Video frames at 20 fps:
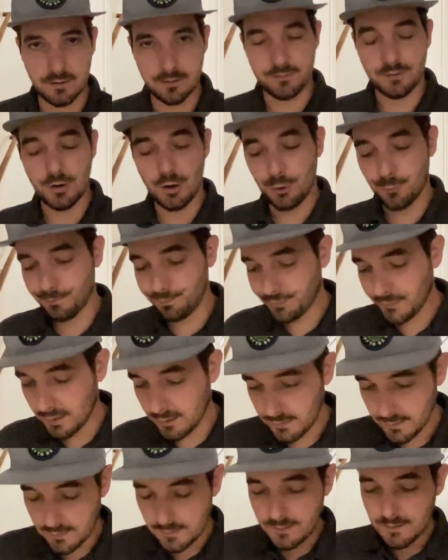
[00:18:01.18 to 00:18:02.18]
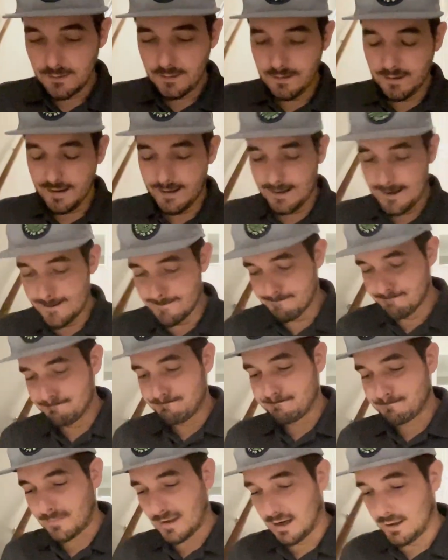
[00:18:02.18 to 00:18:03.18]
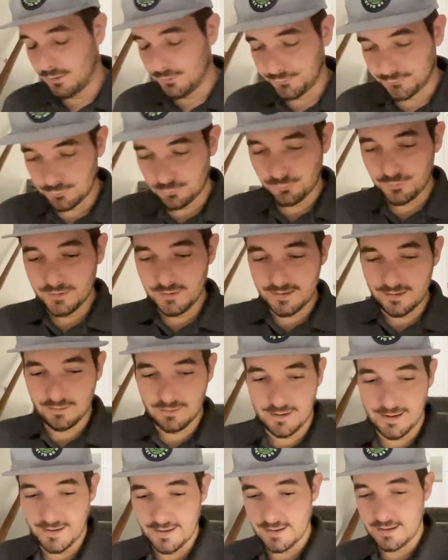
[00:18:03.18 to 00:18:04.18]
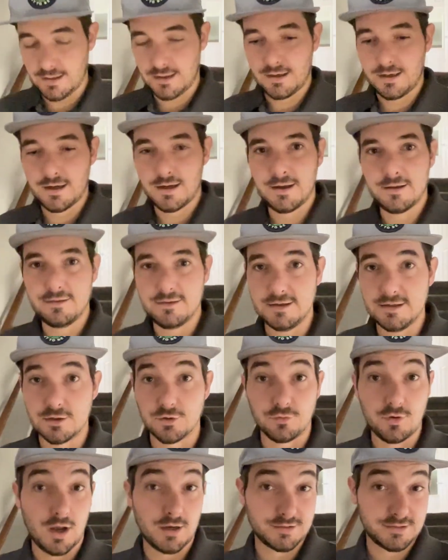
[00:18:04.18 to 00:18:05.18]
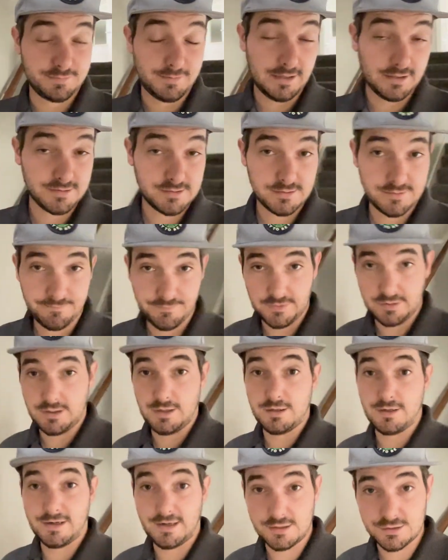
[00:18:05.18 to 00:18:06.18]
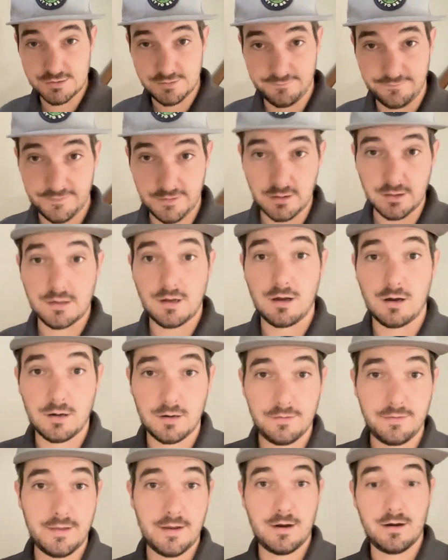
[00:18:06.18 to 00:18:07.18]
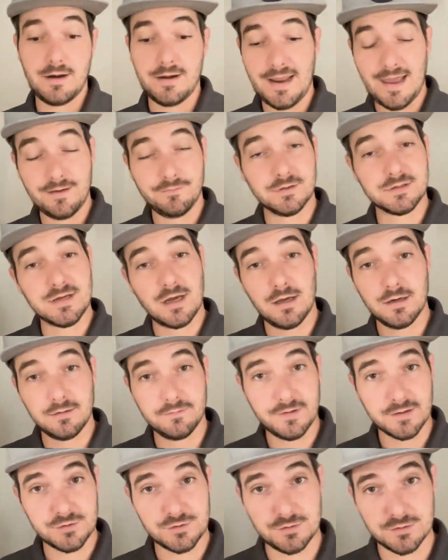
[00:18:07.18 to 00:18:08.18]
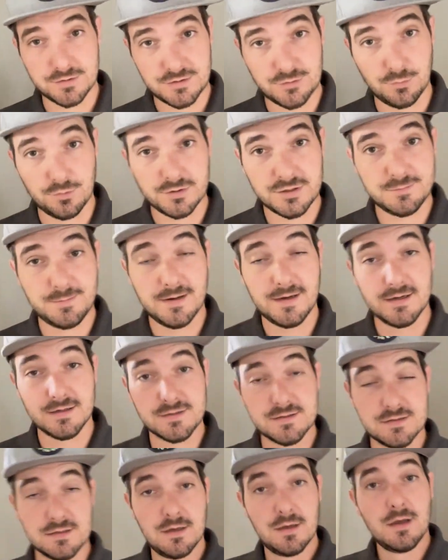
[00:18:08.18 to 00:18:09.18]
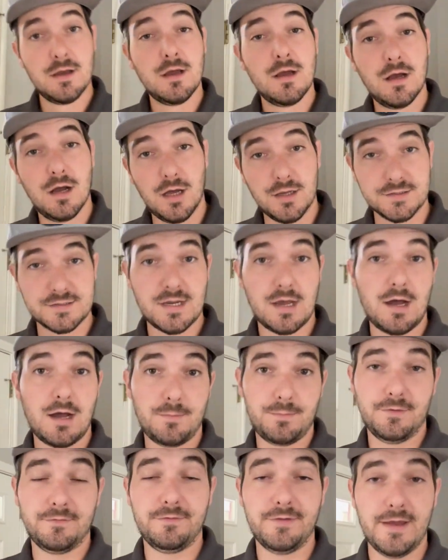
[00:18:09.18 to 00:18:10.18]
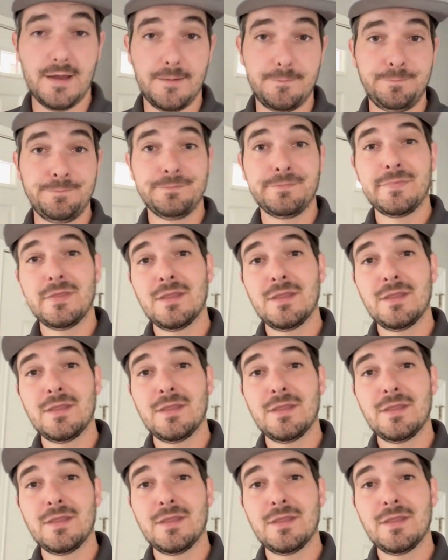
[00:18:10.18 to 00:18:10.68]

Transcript: other home. I also really like the garage space. Okay, you can actually fit a car in there and have a ton of extra storage space on top of that.